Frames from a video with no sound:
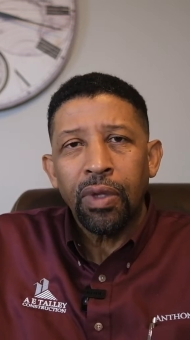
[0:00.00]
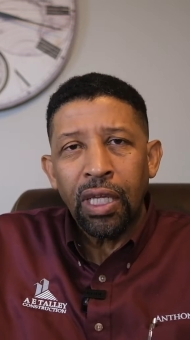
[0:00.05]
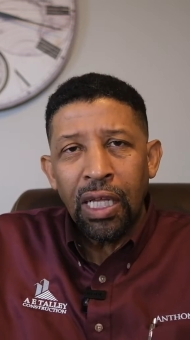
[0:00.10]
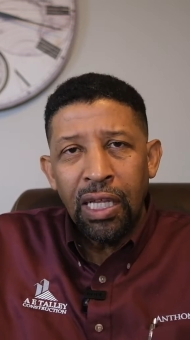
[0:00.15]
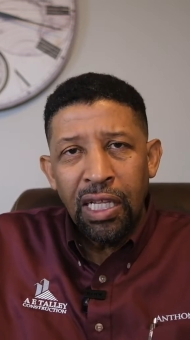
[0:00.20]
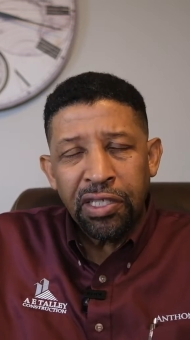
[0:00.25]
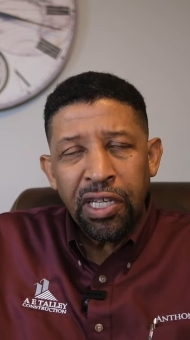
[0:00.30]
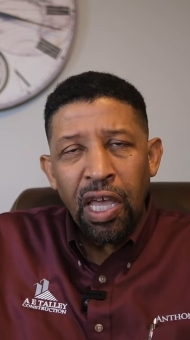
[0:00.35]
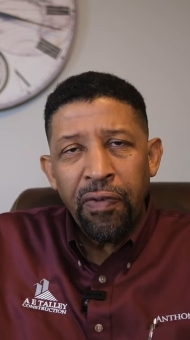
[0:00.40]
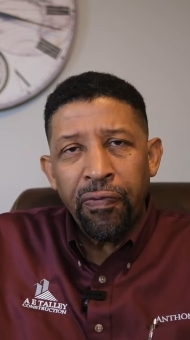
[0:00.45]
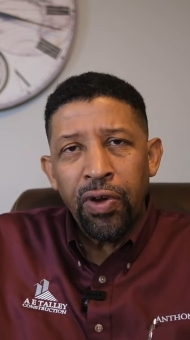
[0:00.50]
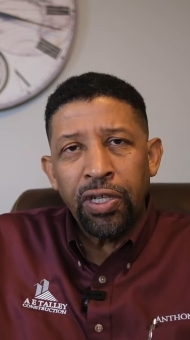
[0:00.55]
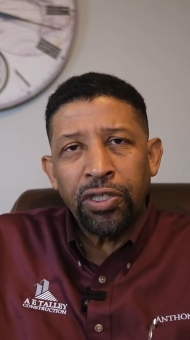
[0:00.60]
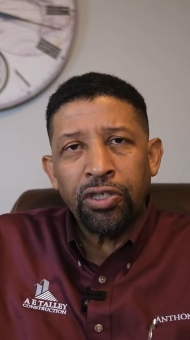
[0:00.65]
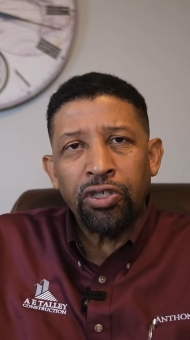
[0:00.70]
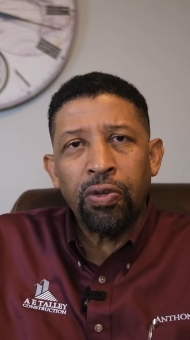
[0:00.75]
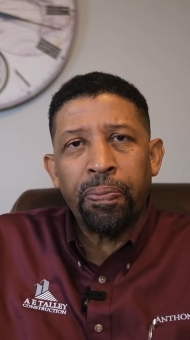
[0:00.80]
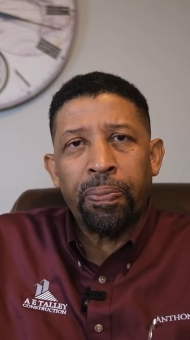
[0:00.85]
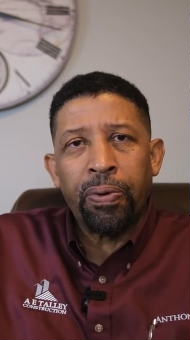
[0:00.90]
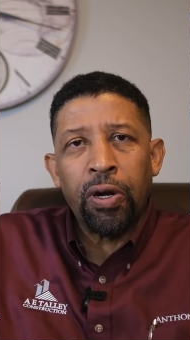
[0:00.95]
Let's say, for
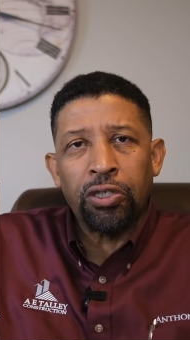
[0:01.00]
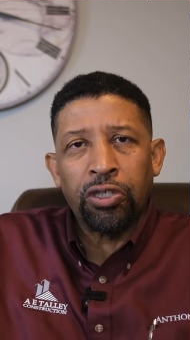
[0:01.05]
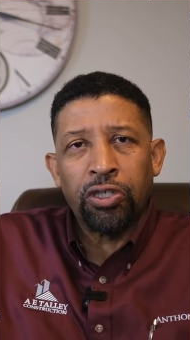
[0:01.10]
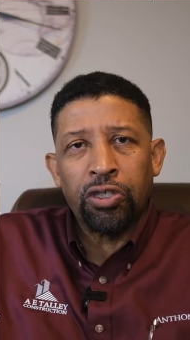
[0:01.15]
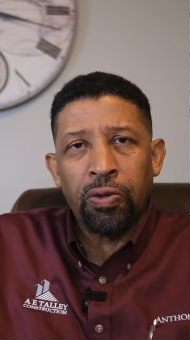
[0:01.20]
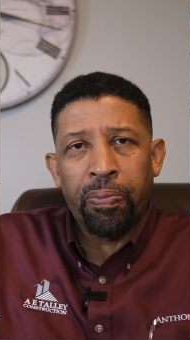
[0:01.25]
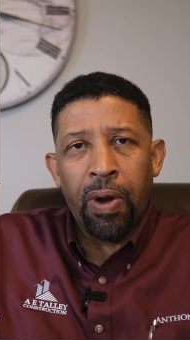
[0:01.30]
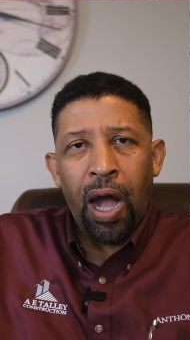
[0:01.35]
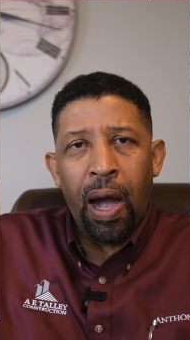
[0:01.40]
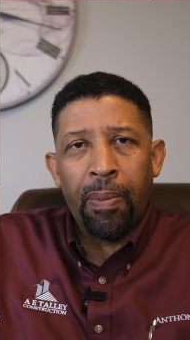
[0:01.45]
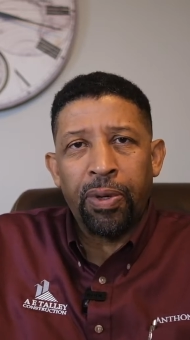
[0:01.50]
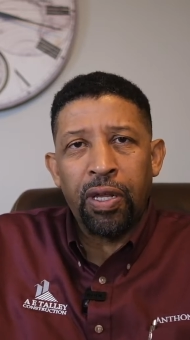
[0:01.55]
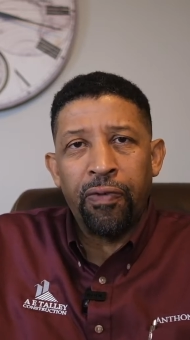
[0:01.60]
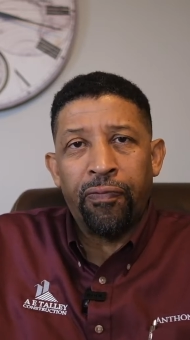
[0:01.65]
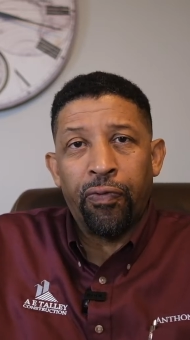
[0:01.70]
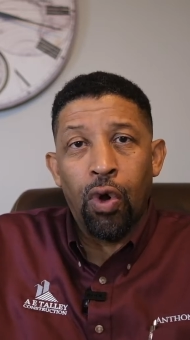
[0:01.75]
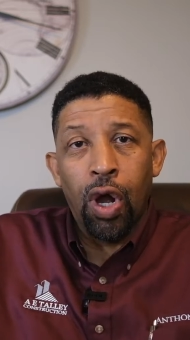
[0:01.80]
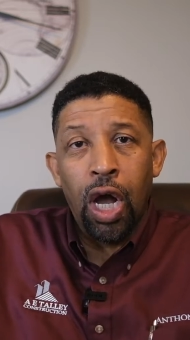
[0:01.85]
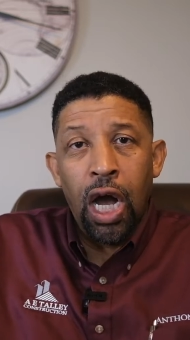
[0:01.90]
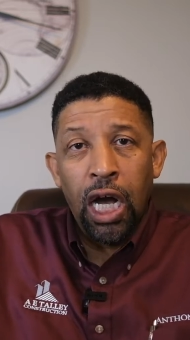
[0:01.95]
instance, you purchase a property
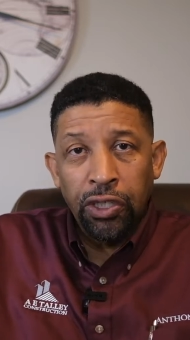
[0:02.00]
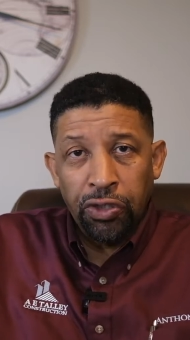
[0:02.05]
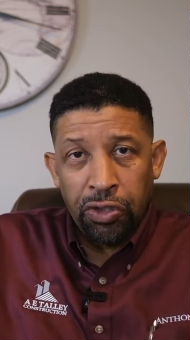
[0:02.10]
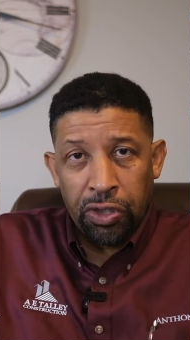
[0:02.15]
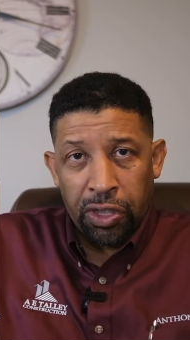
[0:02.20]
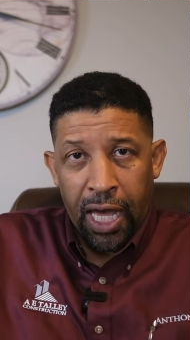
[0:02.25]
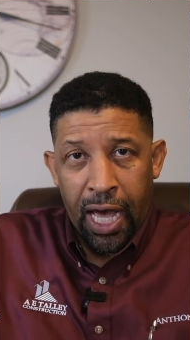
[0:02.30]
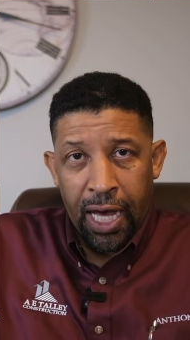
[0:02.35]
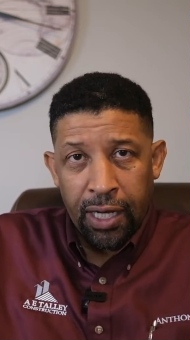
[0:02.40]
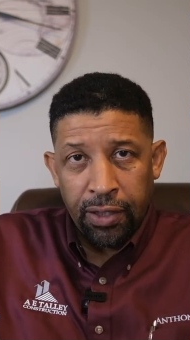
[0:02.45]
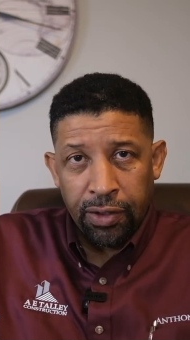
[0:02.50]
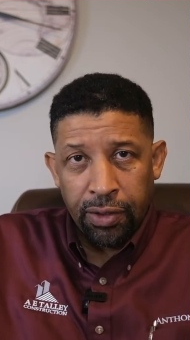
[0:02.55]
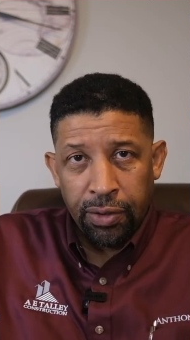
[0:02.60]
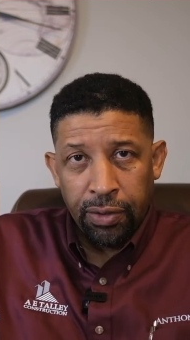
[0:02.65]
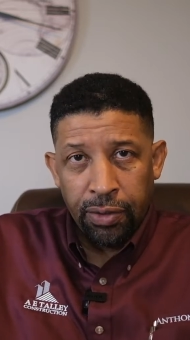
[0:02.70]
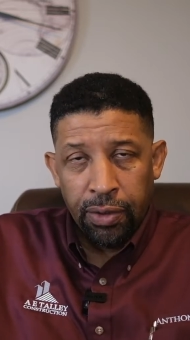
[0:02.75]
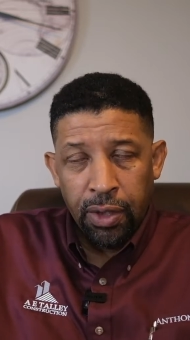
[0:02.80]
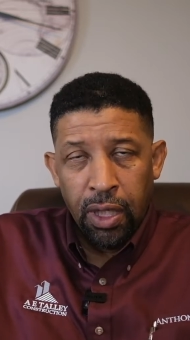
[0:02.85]
for 100000